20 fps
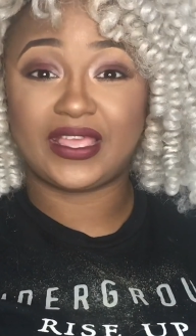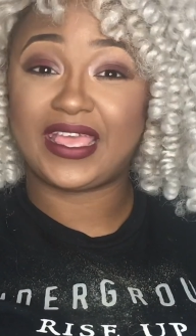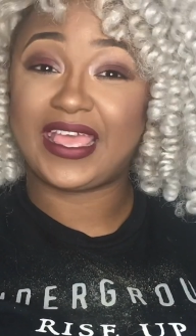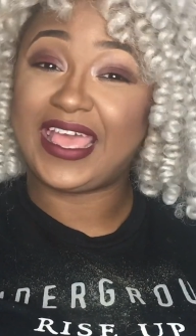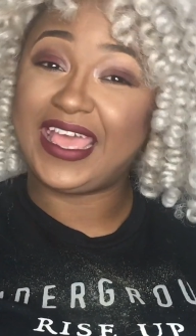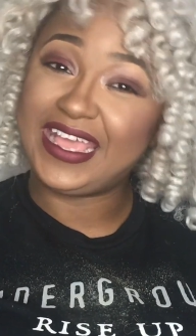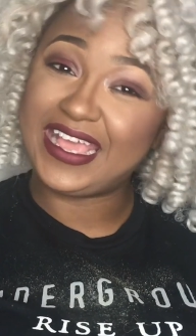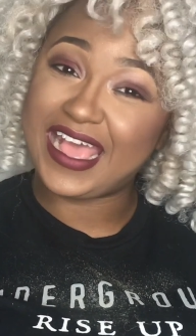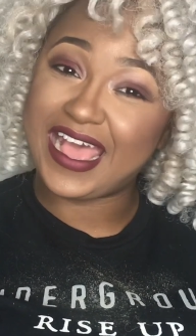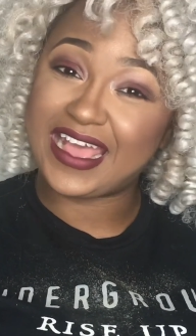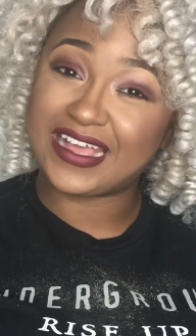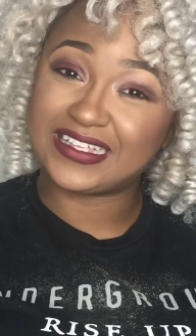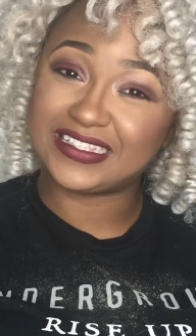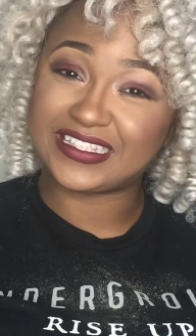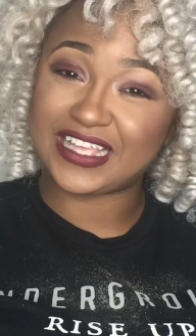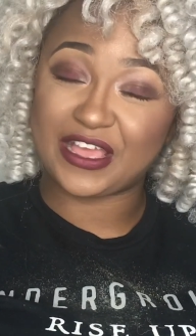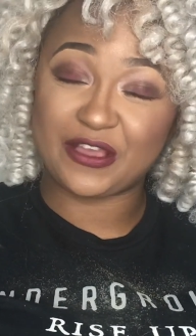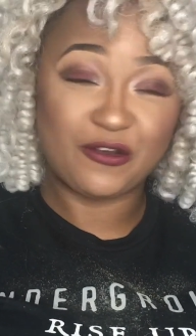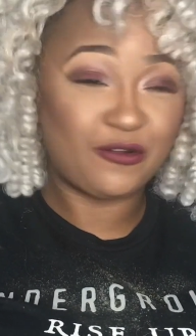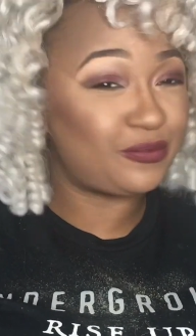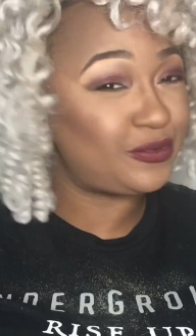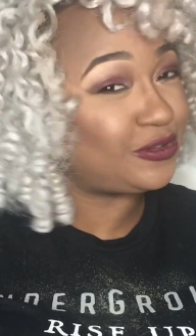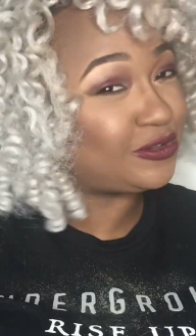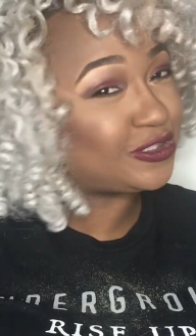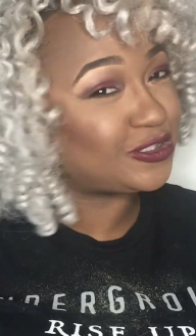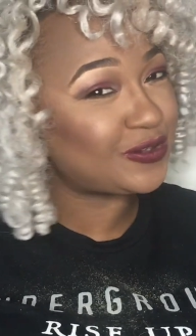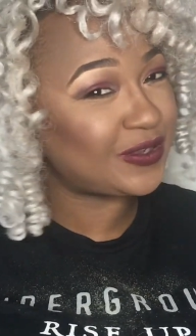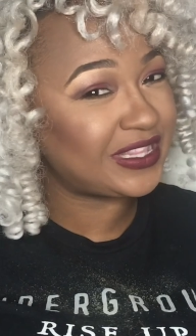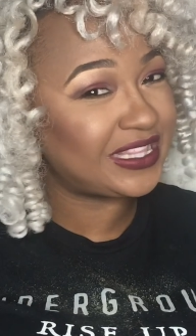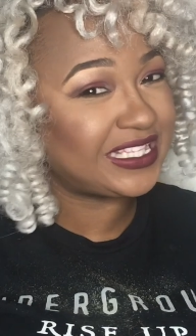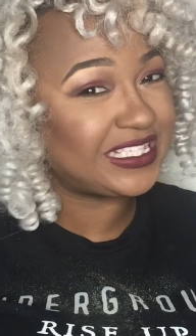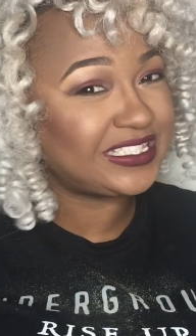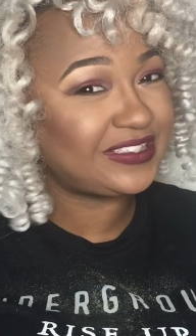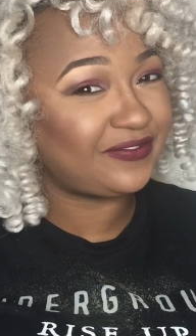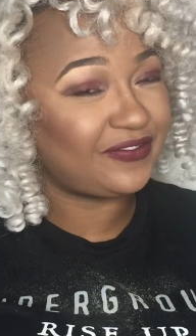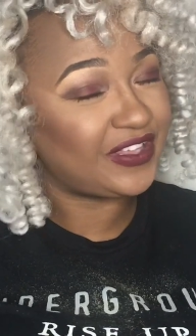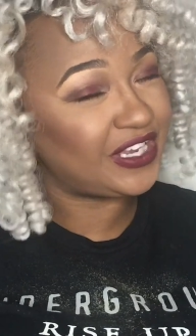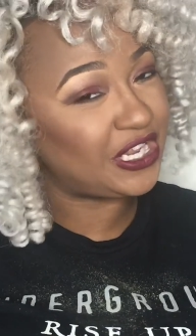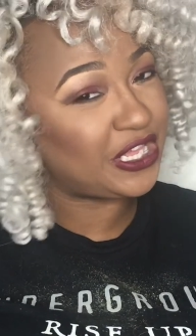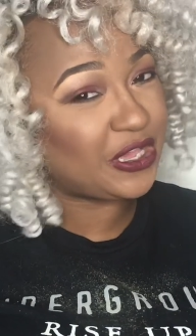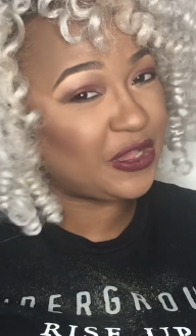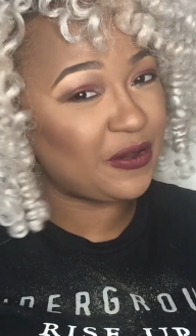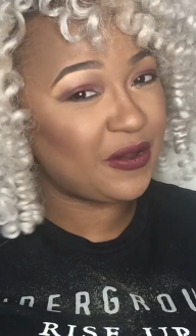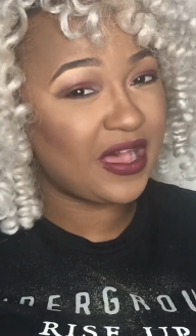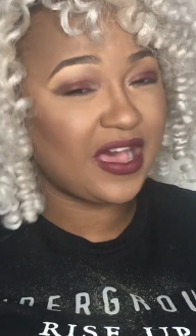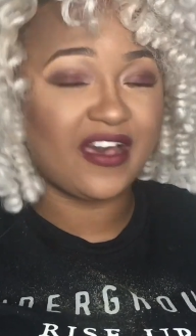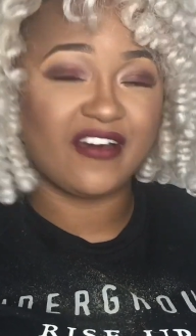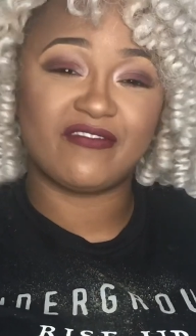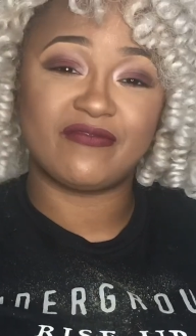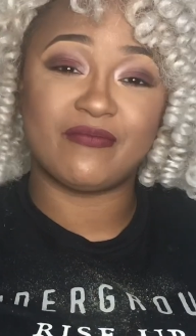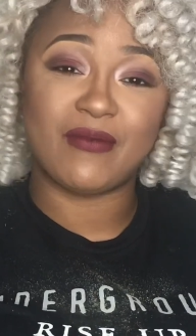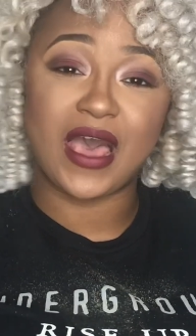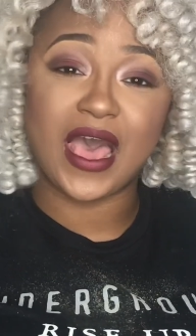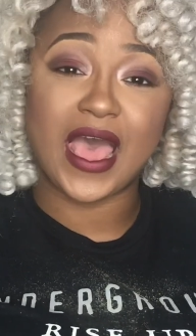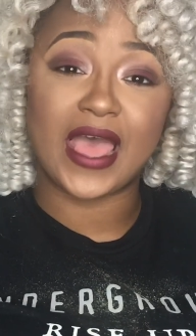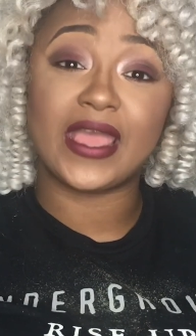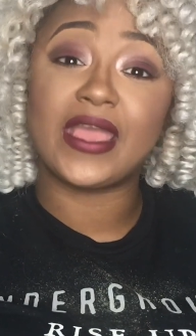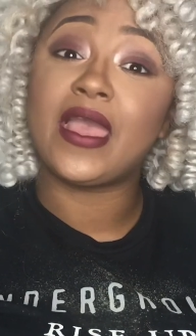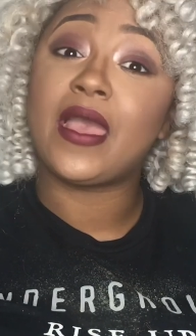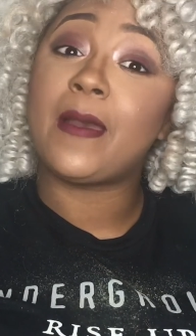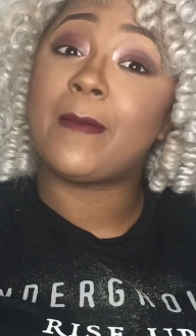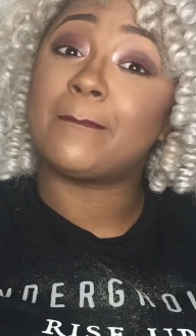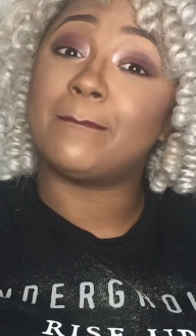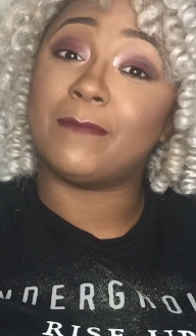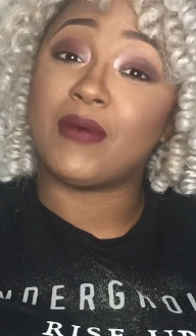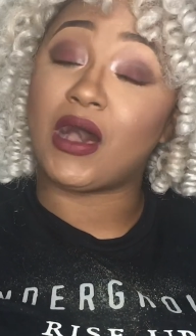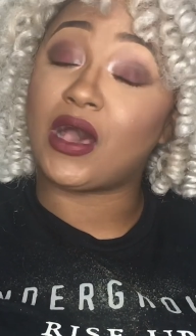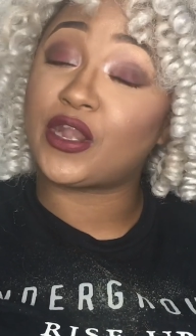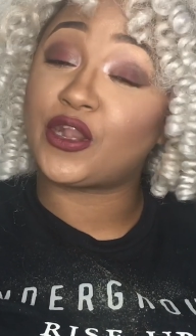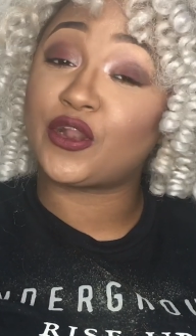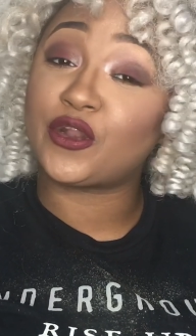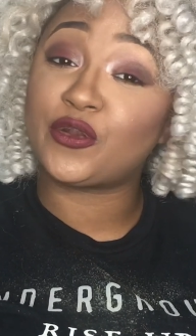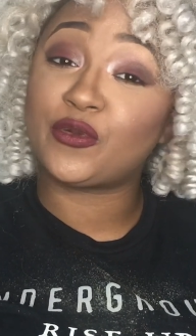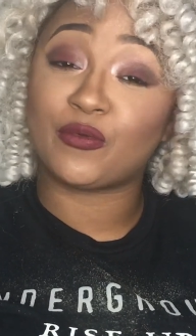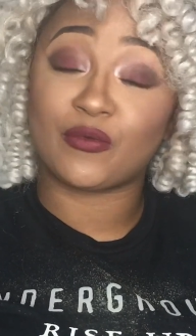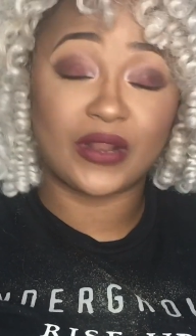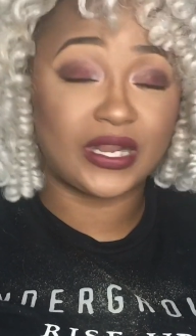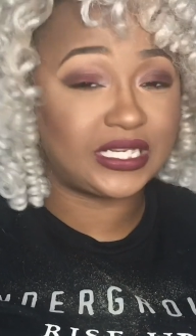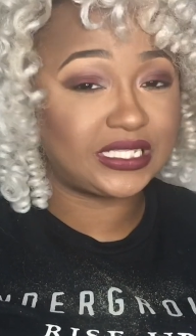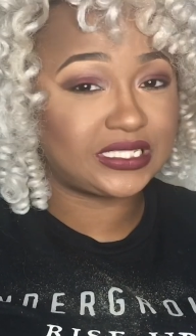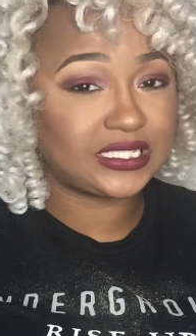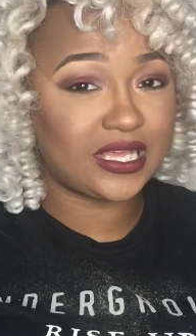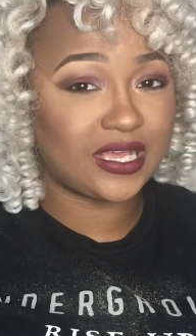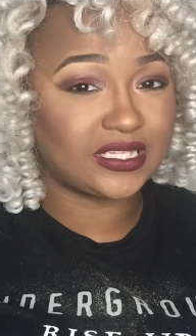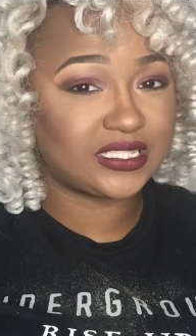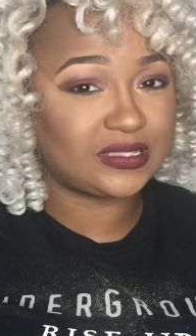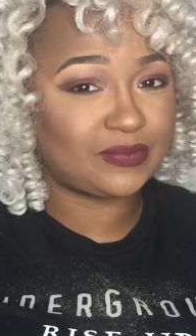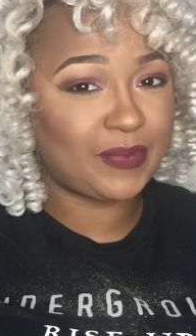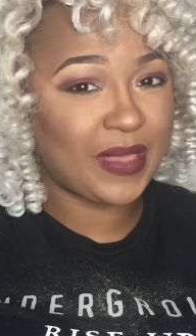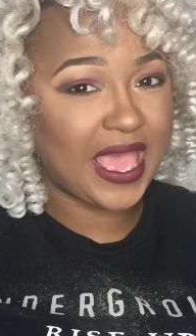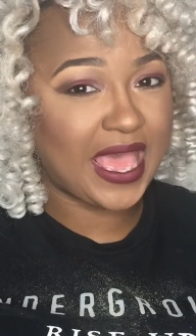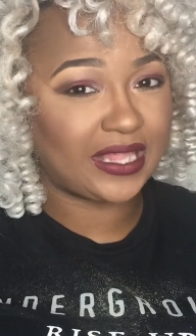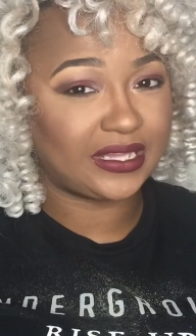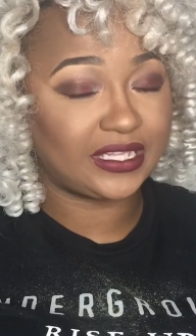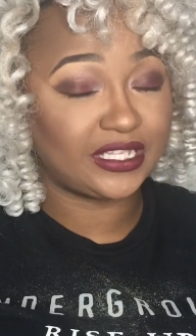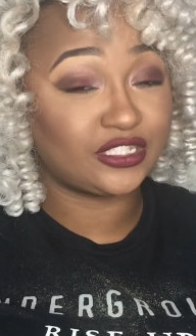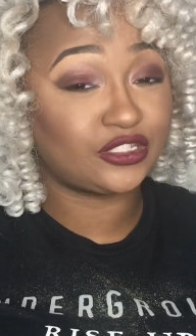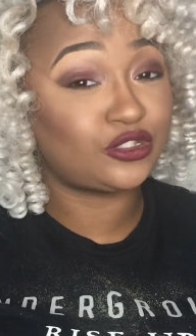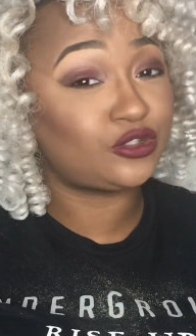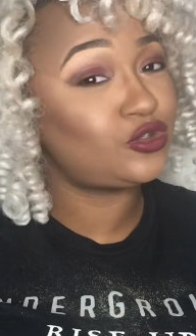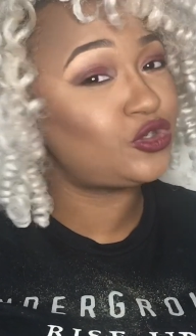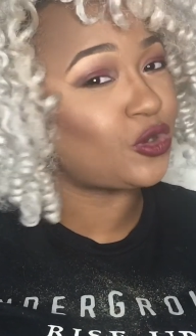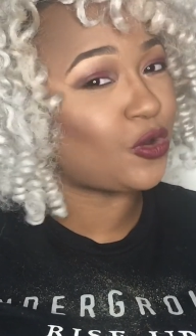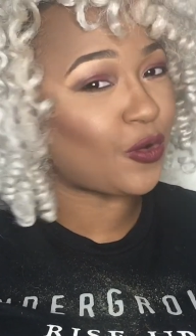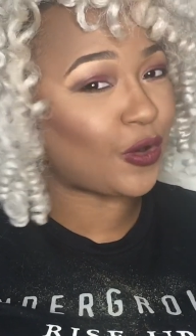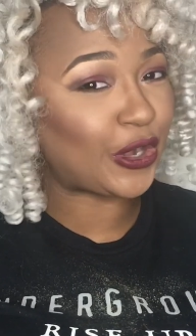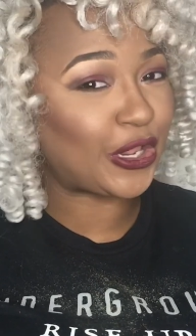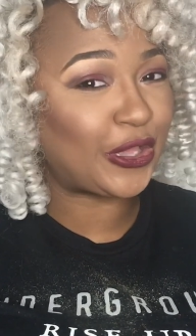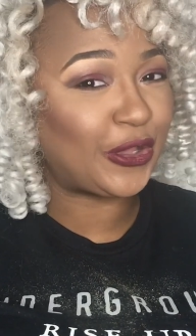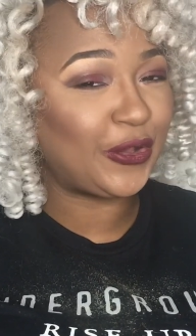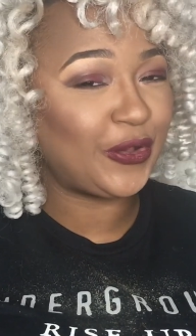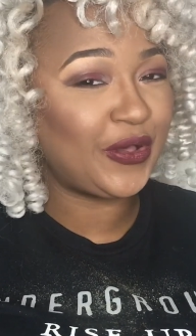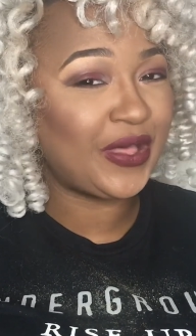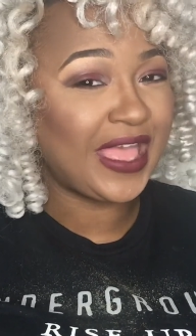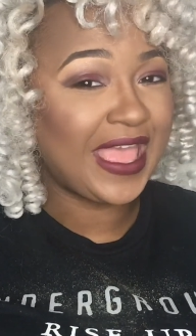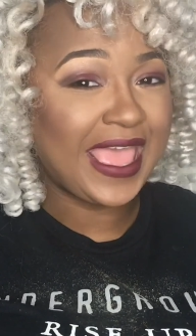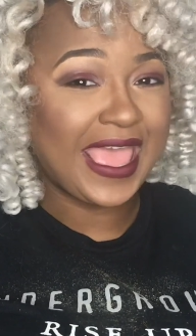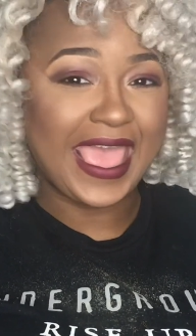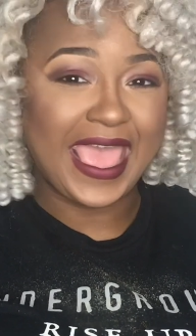Hey guys, I hope you enjoyed this video of my Modern Renaissance palette tutorial,